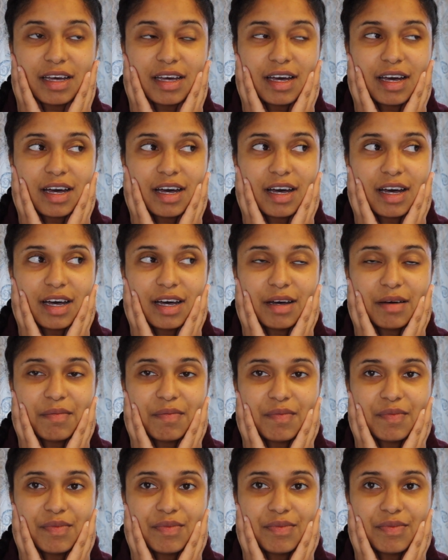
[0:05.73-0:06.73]

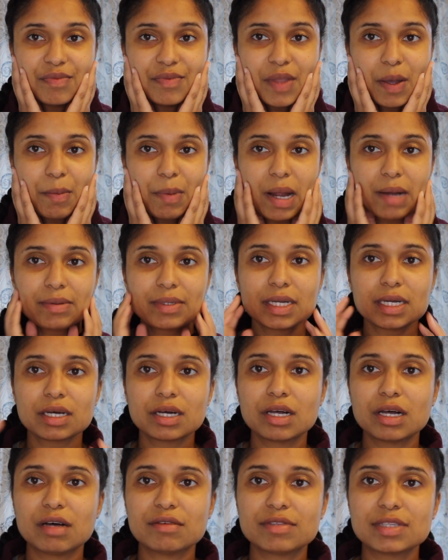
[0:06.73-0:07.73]
I'm probably gonna
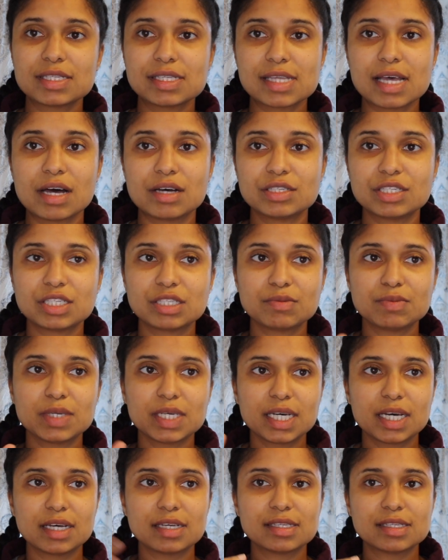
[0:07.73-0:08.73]
cut off the sound just
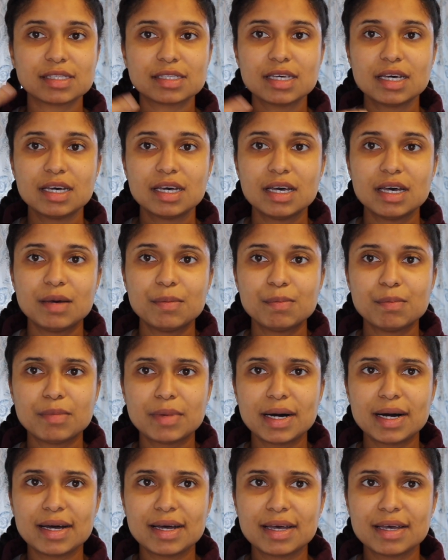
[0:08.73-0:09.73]
because
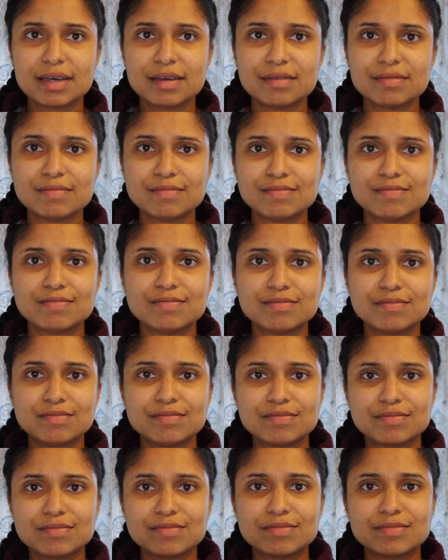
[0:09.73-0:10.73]
my
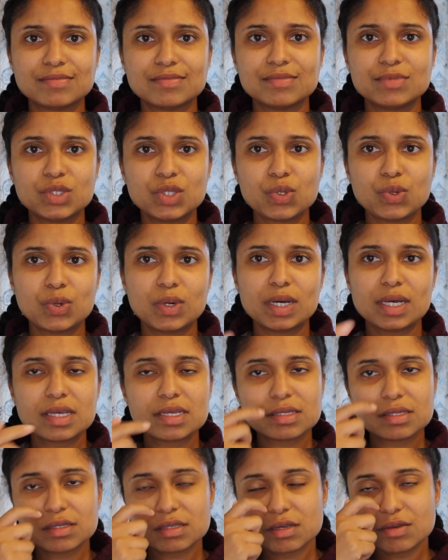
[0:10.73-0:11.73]

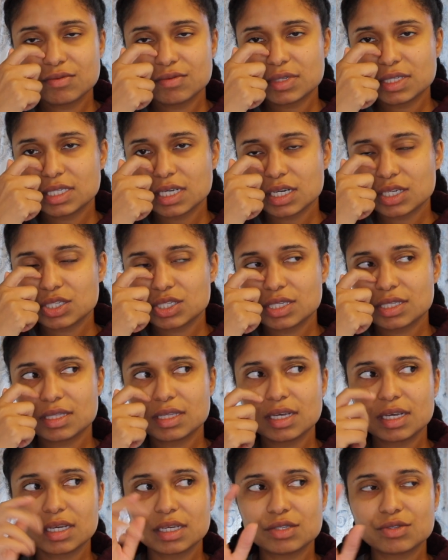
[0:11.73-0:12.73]
noise reduction
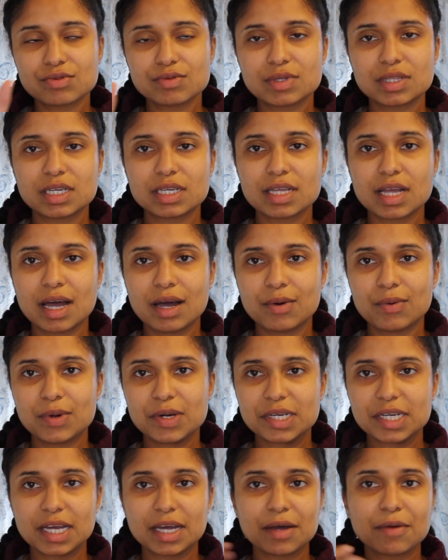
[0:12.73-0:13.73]
thing is really not
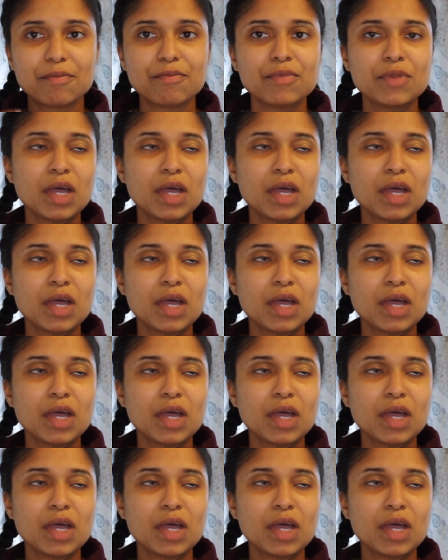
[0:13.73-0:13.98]
working.